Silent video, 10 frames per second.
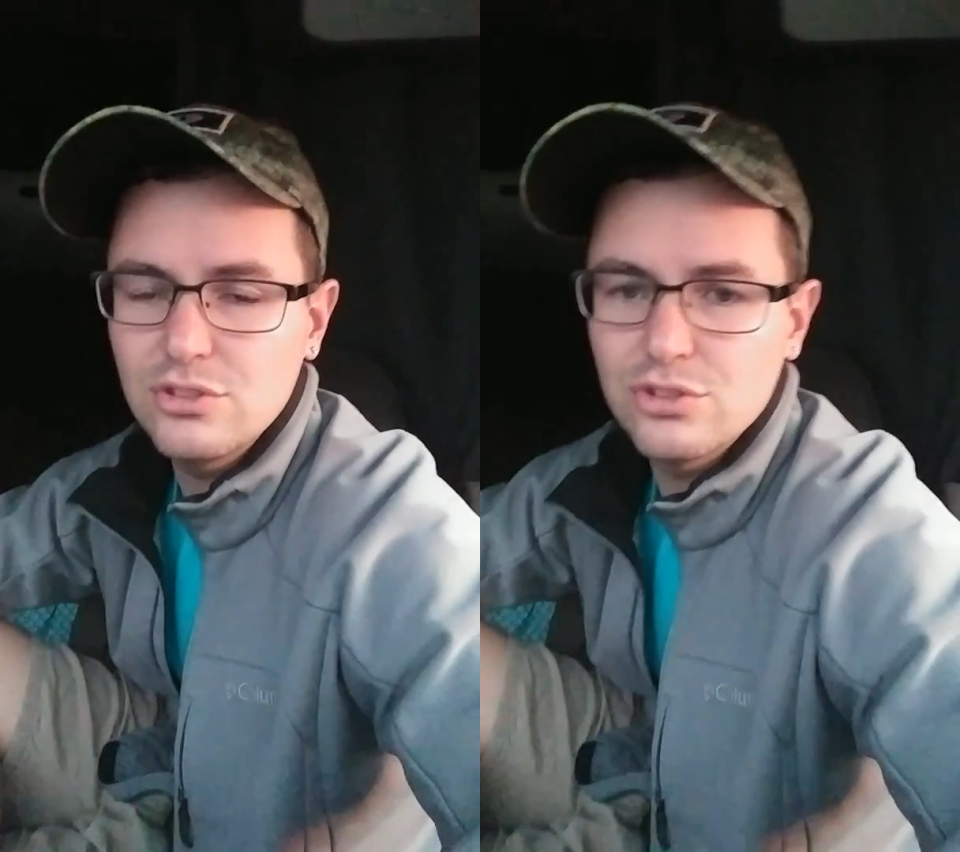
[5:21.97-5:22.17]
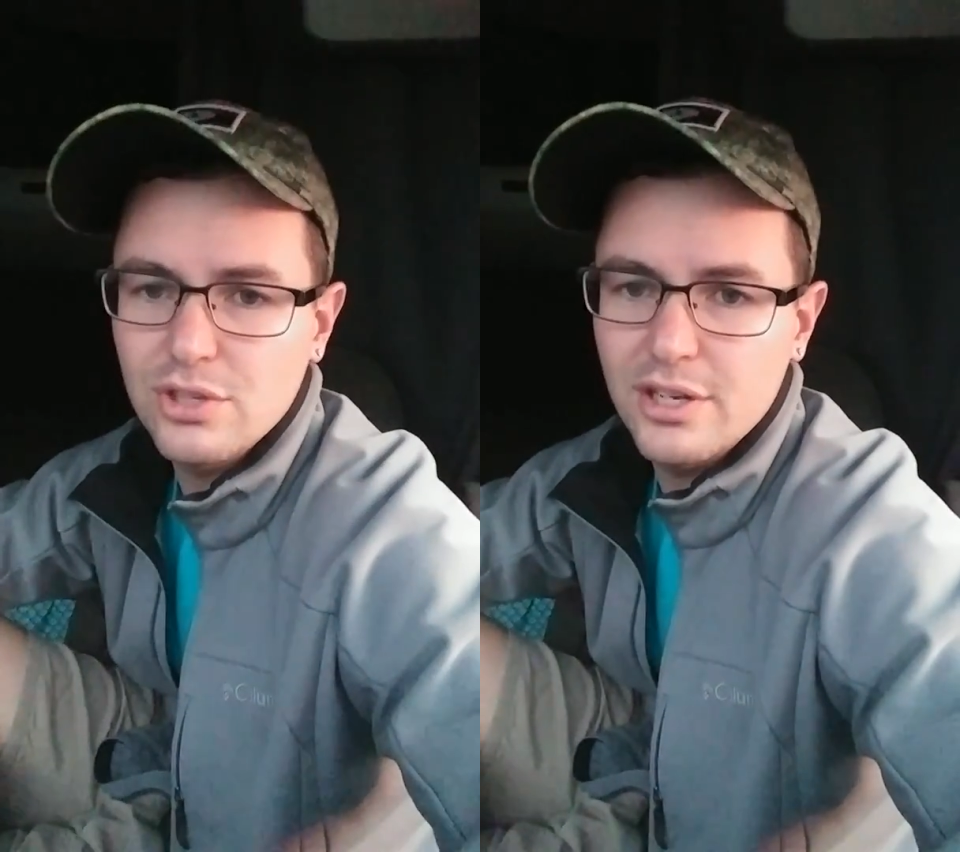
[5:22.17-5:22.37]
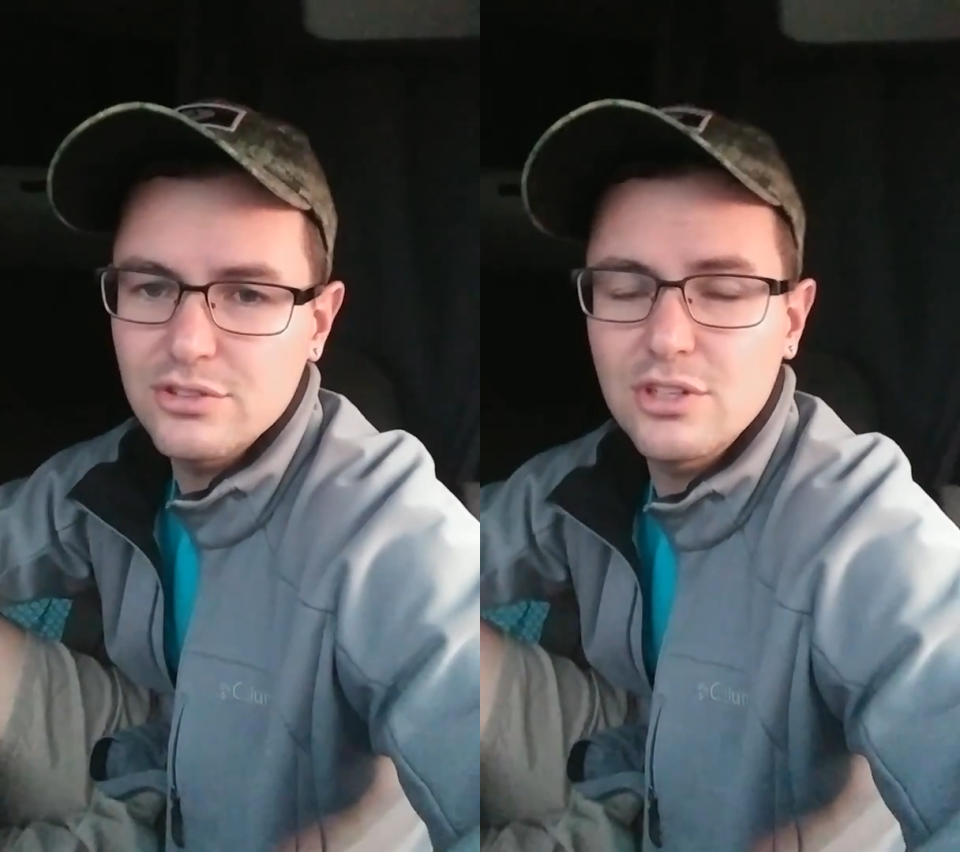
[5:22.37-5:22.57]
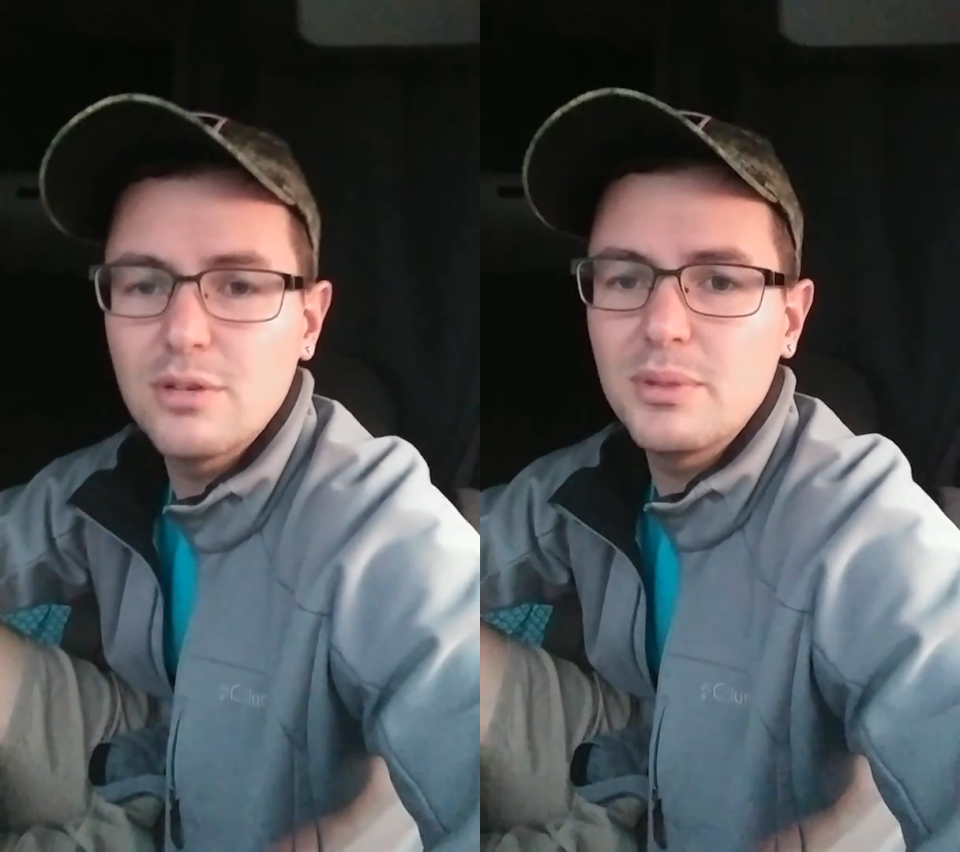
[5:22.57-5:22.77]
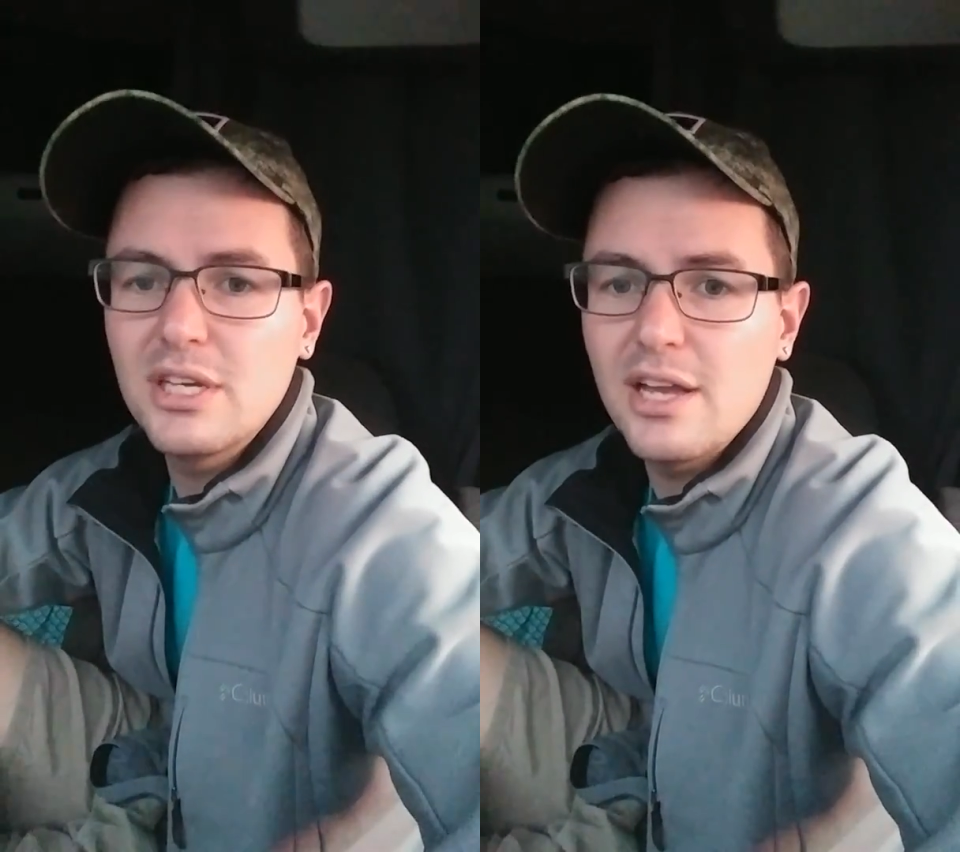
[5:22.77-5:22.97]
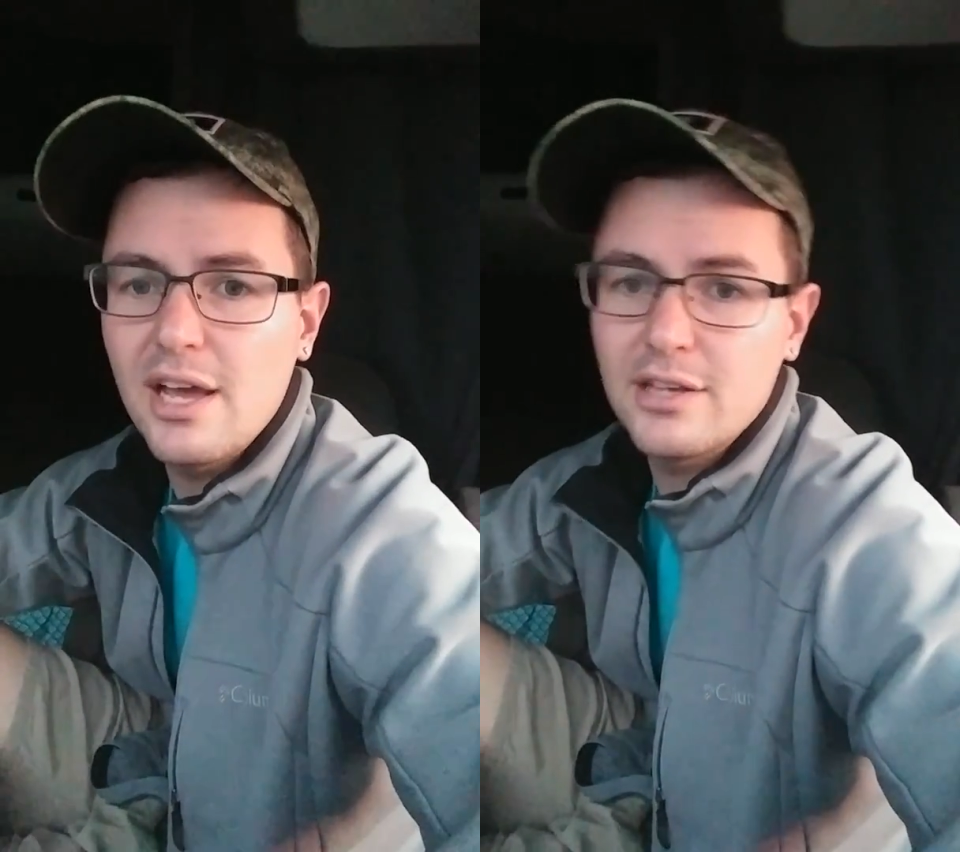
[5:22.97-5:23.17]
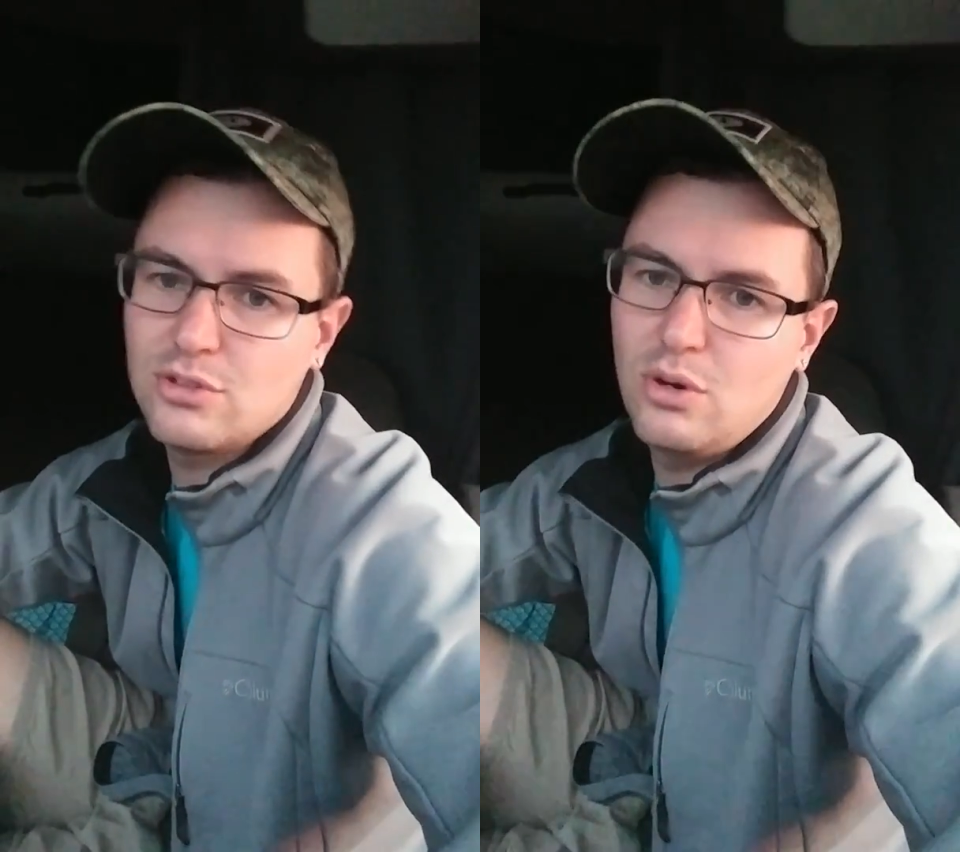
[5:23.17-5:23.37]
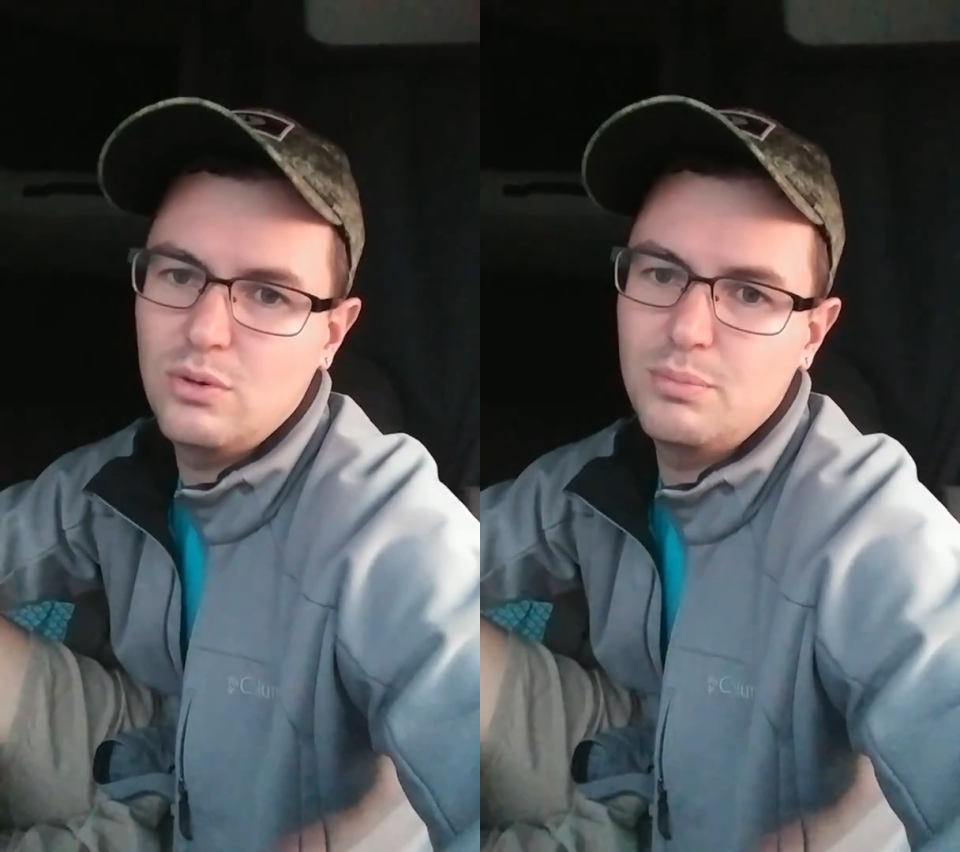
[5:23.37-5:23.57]
your trainer's going to be an
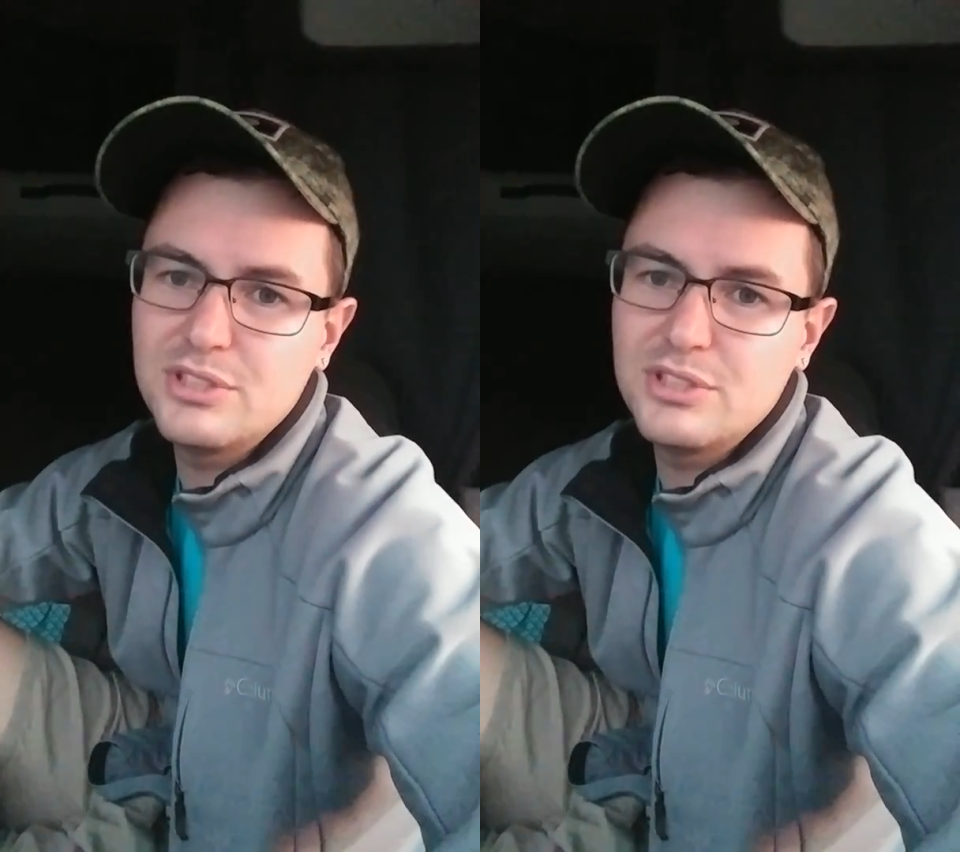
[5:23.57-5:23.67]
asshole.